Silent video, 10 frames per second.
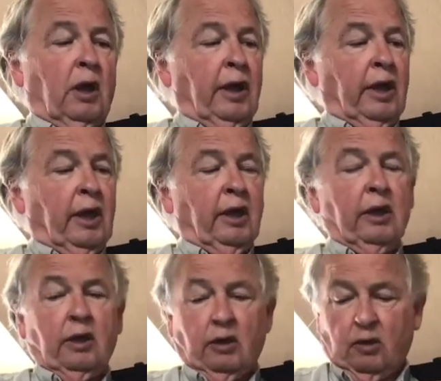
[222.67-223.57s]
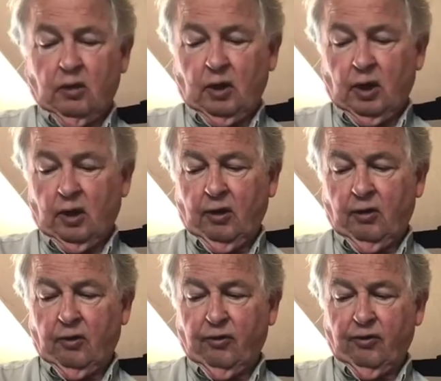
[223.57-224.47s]
a
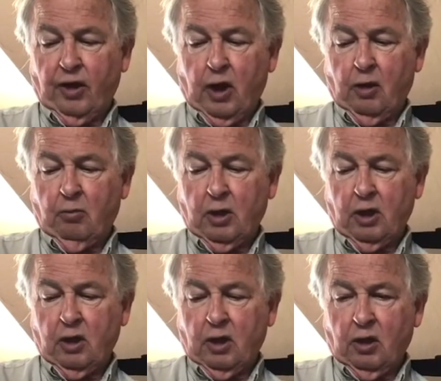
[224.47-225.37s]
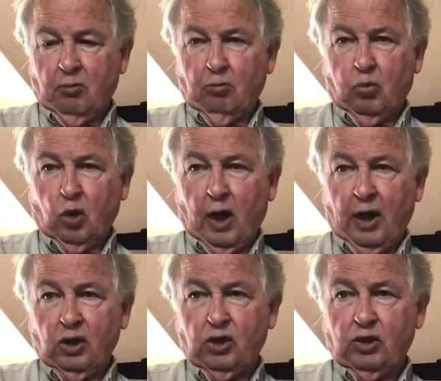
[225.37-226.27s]
thumb
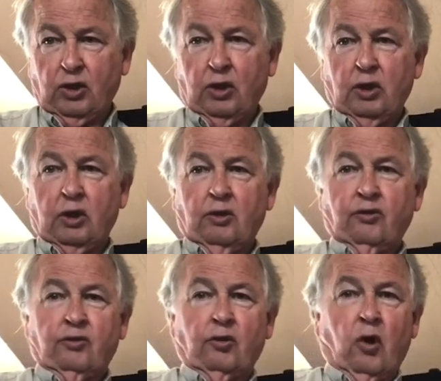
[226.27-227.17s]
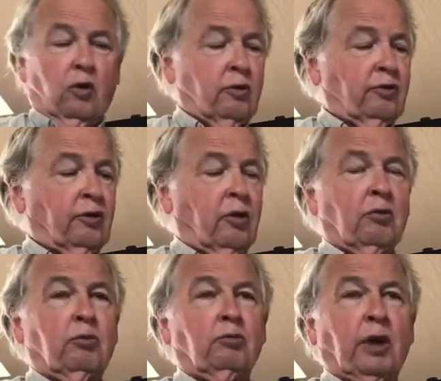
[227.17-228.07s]
brush stroke. So
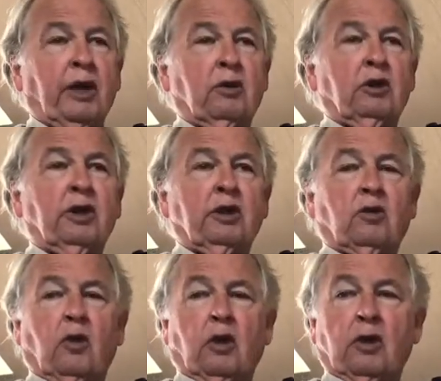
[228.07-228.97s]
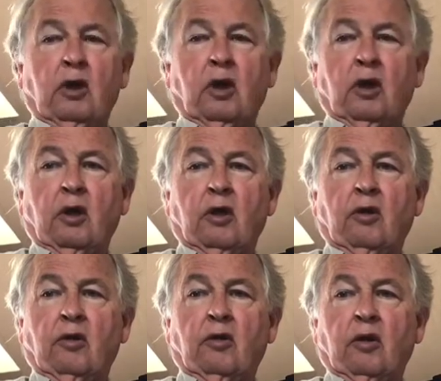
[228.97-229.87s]
you play your G chord,
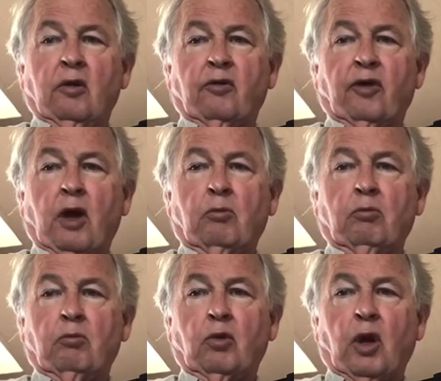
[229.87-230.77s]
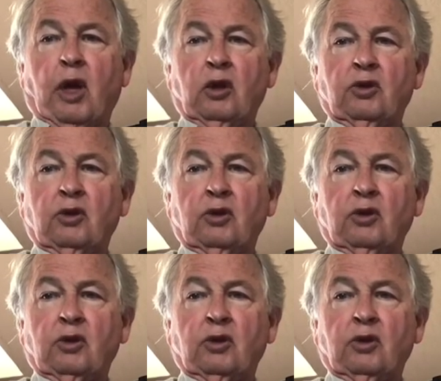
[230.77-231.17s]
thumb brush,